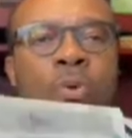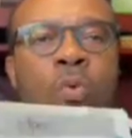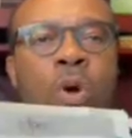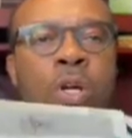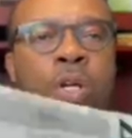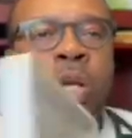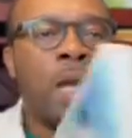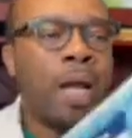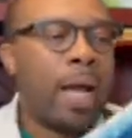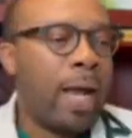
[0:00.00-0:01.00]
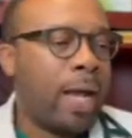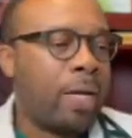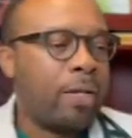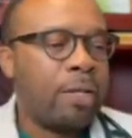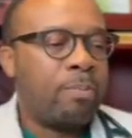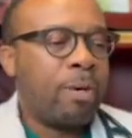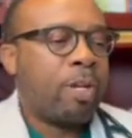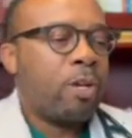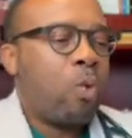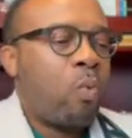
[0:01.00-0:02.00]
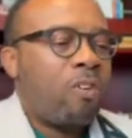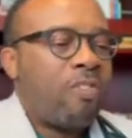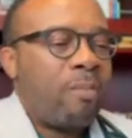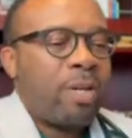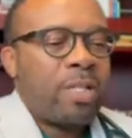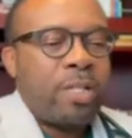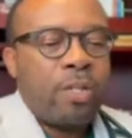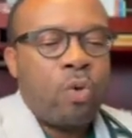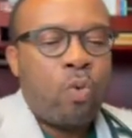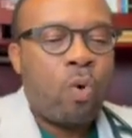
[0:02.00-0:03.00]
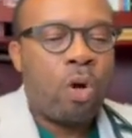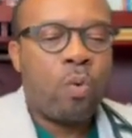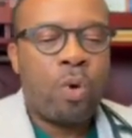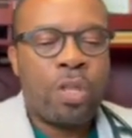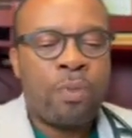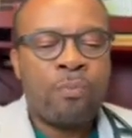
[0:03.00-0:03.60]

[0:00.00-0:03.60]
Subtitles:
one, and depending on what pharmacy you work with,